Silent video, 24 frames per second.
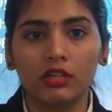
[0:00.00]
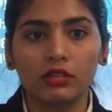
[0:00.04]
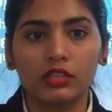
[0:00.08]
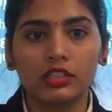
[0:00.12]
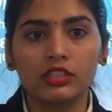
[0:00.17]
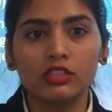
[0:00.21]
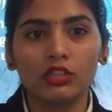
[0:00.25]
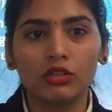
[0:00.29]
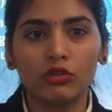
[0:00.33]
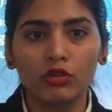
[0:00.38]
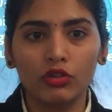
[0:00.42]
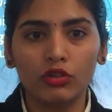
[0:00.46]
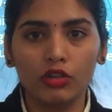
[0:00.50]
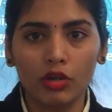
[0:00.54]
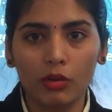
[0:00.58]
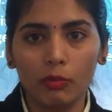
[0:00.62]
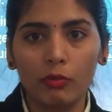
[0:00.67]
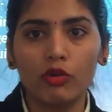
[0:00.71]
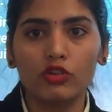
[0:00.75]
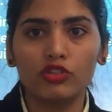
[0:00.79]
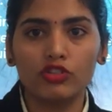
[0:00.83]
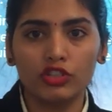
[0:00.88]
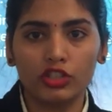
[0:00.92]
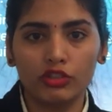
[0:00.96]
it's a good
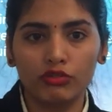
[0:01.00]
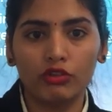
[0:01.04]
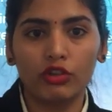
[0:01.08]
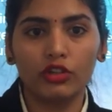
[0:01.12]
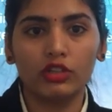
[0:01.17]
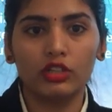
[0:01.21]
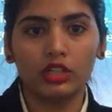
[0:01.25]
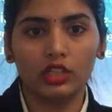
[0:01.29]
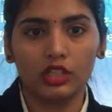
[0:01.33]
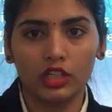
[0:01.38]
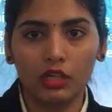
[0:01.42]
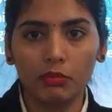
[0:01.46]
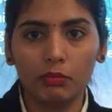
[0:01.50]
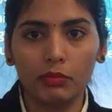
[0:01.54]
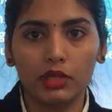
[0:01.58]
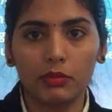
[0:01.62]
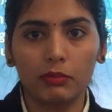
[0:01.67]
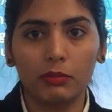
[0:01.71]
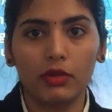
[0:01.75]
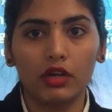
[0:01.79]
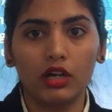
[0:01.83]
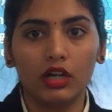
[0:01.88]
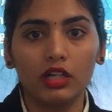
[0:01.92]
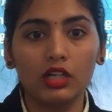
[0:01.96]
opportunity for the young
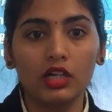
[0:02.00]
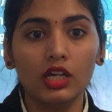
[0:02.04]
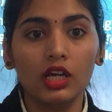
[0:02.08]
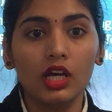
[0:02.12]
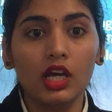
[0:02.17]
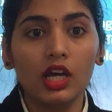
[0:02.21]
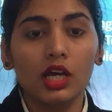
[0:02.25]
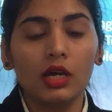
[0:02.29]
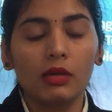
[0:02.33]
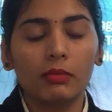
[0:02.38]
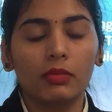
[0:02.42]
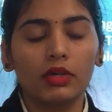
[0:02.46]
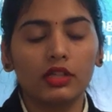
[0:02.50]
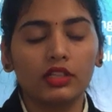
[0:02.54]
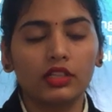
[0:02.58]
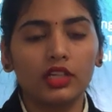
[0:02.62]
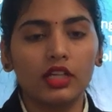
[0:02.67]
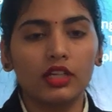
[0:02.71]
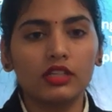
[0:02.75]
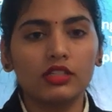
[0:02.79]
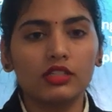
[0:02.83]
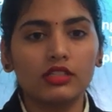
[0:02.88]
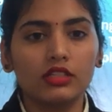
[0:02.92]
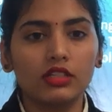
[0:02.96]
people, but
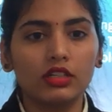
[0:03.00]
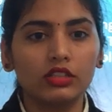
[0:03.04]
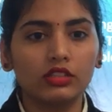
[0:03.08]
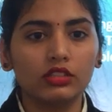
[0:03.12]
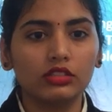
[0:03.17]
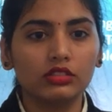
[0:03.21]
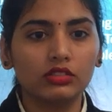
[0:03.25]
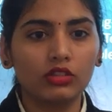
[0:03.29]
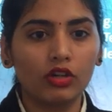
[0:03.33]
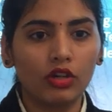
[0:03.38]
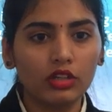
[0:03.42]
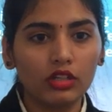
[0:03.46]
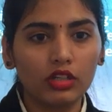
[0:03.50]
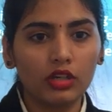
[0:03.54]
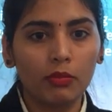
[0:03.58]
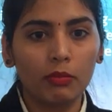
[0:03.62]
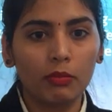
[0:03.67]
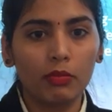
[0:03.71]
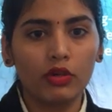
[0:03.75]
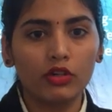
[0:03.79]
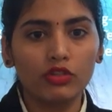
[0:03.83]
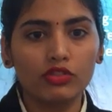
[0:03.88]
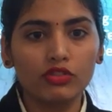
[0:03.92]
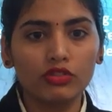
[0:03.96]
there is the not
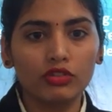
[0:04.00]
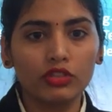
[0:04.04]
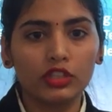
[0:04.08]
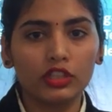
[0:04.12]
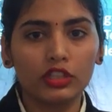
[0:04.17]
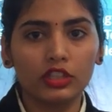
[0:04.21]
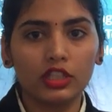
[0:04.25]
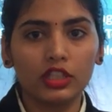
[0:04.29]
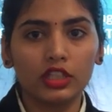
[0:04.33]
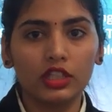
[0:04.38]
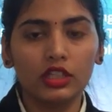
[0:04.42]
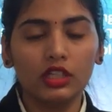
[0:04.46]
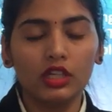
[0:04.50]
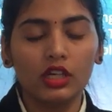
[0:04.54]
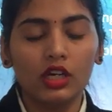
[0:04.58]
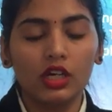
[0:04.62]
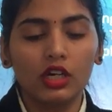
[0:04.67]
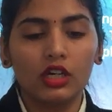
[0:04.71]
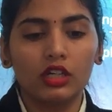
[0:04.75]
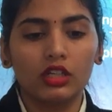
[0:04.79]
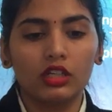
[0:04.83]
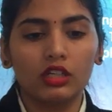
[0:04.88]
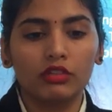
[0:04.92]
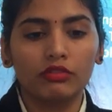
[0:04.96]
opportunity
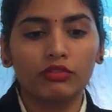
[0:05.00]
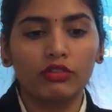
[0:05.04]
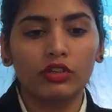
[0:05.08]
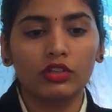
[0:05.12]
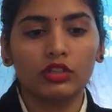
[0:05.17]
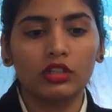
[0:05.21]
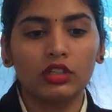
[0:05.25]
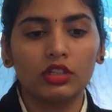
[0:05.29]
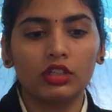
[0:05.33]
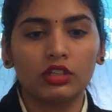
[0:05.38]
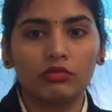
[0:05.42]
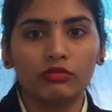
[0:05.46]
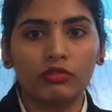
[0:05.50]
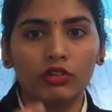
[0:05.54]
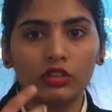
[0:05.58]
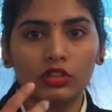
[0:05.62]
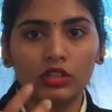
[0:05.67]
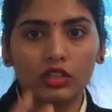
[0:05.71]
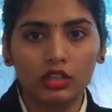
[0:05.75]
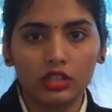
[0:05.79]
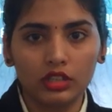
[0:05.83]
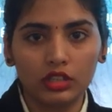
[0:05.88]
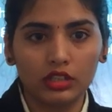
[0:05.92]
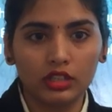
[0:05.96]
for
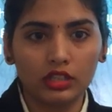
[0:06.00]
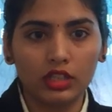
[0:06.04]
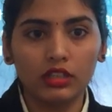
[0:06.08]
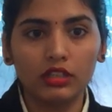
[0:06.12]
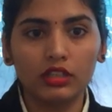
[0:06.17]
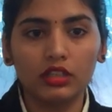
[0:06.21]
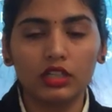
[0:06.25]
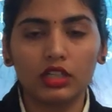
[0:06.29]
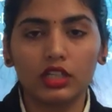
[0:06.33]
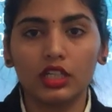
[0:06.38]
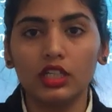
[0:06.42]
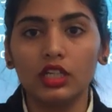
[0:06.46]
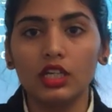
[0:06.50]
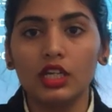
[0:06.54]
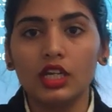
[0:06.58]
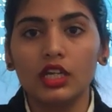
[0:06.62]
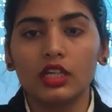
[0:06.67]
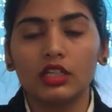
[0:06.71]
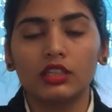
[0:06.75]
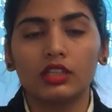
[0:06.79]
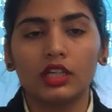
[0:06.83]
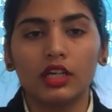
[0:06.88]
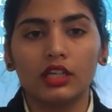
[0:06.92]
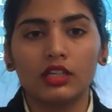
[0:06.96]
the country.
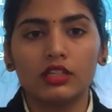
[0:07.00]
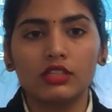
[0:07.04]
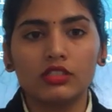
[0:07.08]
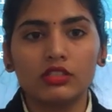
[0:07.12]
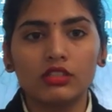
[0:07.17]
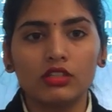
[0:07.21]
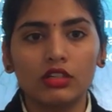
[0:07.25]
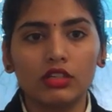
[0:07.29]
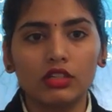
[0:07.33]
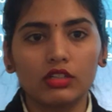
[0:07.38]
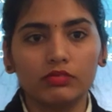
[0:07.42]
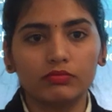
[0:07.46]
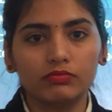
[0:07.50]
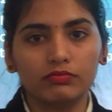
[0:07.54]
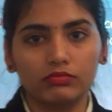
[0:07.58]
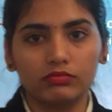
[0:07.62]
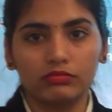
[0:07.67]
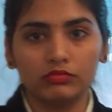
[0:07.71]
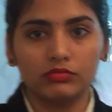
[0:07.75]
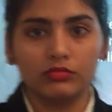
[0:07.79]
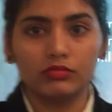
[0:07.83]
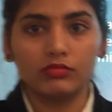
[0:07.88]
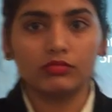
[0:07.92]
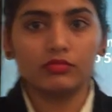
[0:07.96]
There is the
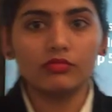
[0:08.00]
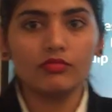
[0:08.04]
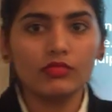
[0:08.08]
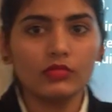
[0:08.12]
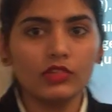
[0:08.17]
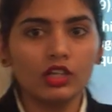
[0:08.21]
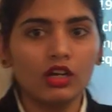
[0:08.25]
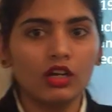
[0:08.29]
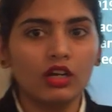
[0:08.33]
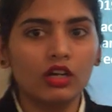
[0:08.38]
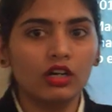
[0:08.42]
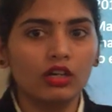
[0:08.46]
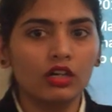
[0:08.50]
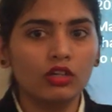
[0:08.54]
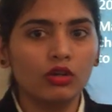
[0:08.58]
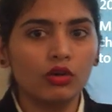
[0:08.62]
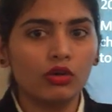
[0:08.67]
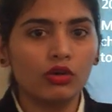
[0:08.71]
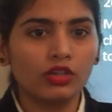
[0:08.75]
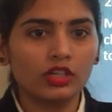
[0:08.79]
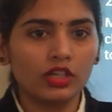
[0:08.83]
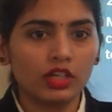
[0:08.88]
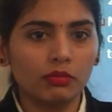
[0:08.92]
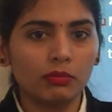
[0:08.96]

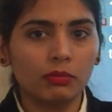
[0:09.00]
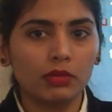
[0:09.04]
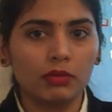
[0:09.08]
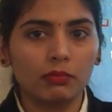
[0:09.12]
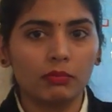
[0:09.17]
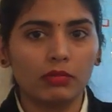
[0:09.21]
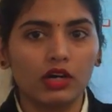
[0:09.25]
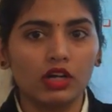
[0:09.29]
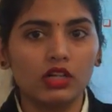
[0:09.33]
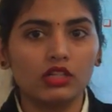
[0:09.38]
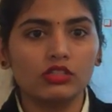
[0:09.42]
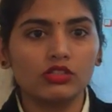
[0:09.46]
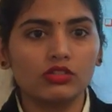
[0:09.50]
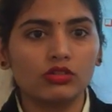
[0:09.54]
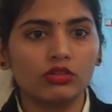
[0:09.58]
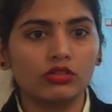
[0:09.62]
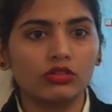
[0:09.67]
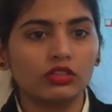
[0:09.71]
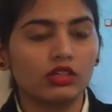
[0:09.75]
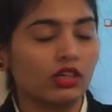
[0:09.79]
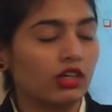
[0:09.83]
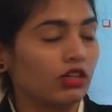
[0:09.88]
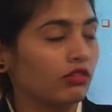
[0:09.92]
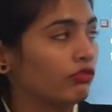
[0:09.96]
low young people.
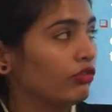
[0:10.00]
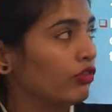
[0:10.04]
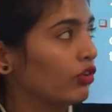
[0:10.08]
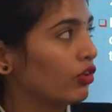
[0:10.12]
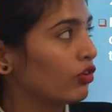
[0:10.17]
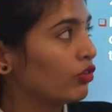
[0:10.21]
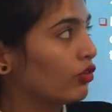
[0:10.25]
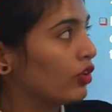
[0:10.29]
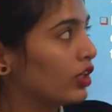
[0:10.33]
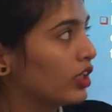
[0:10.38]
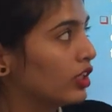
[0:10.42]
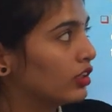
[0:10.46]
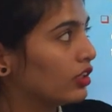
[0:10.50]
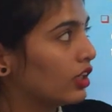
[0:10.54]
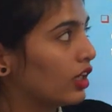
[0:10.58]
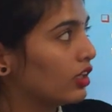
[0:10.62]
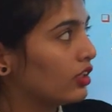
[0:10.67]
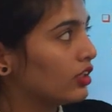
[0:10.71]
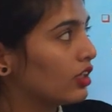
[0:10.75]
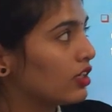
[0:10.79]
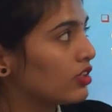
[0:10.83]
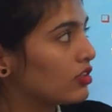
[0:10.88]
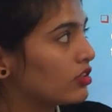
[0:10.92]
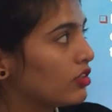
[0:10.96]
So if you are going there,
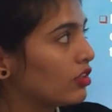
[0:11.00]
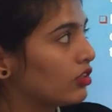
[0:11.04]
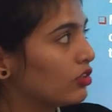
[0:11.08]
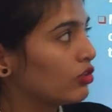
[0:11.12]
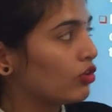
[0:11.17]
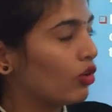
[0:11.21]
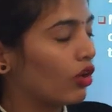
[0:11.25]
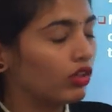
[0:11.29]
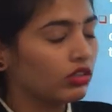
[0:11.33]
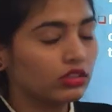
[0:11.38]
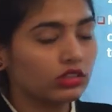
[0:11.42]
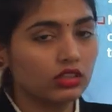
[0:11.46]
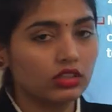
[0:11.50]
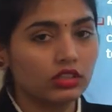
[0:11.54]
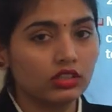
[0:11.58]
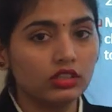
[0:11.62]
there is the not